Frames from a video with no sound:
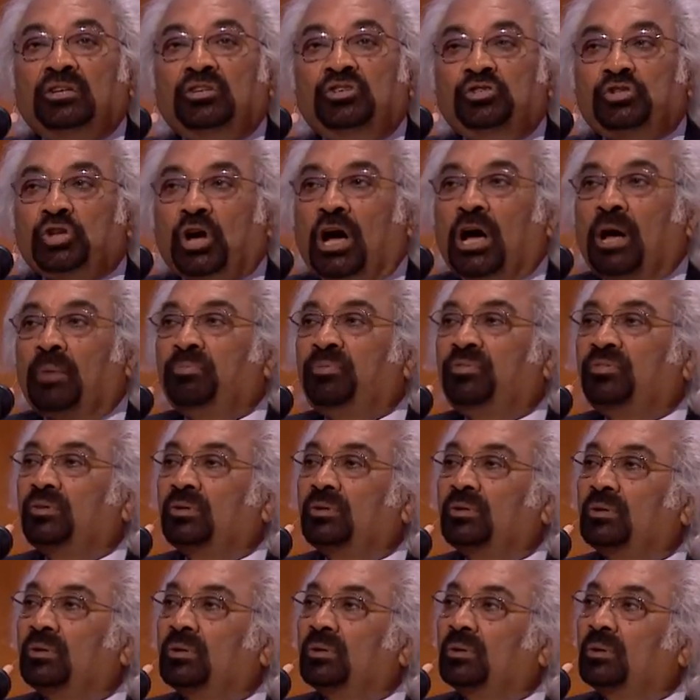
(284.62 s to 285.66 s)
jobs,
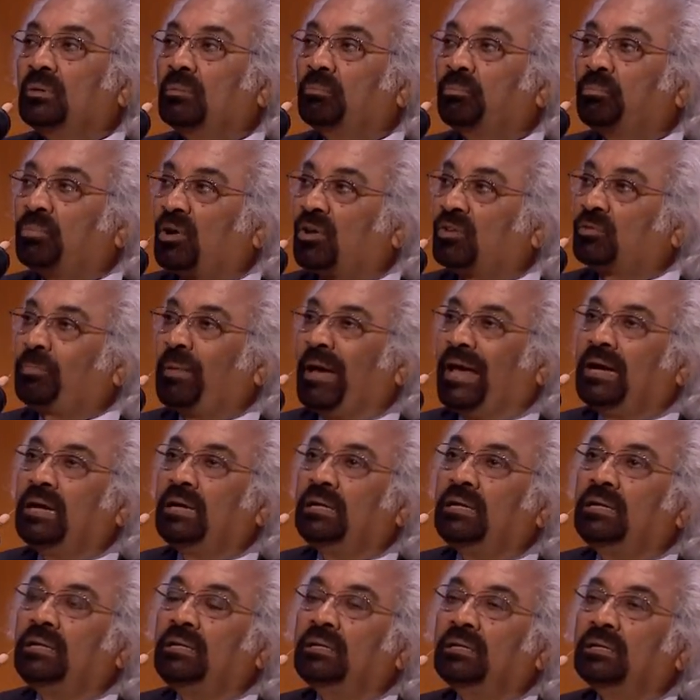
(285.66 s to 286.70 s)

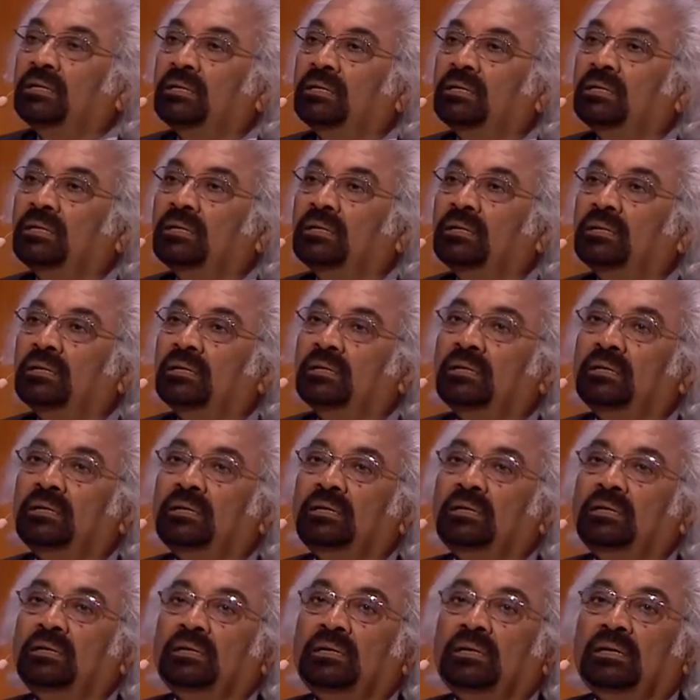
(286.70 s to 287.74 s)
prosperity
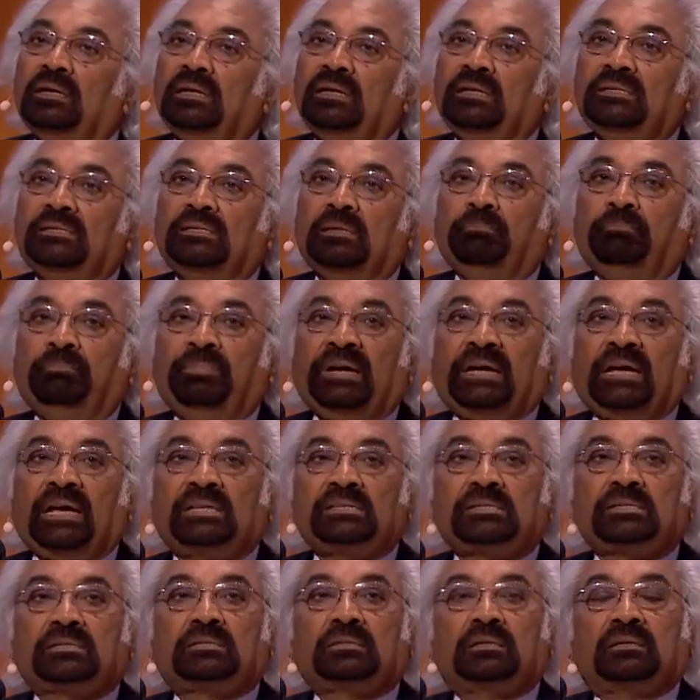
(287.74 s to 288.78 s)
is the
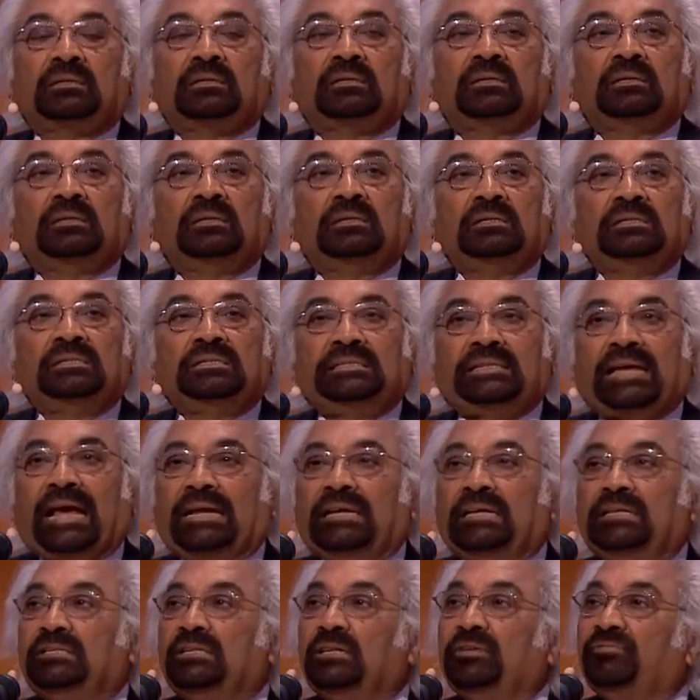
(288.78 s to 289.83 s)
biggest
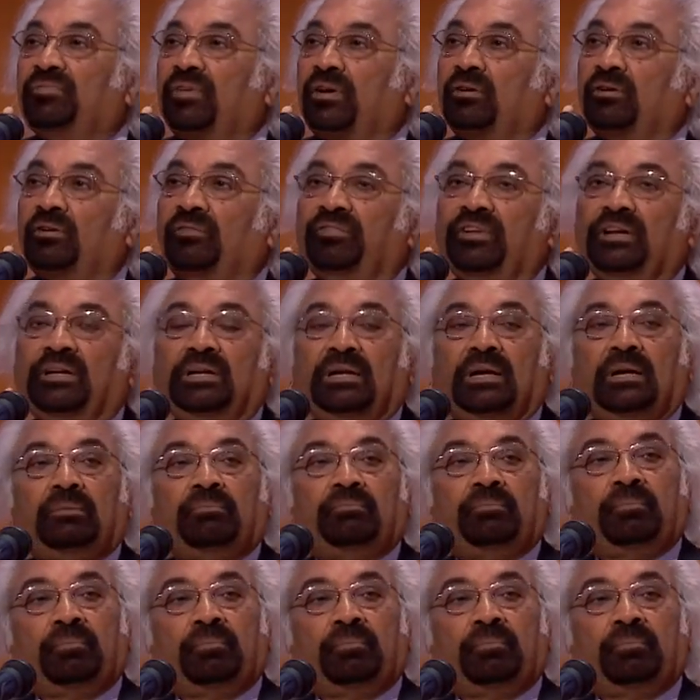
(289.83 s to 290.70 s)
challenge in front of India.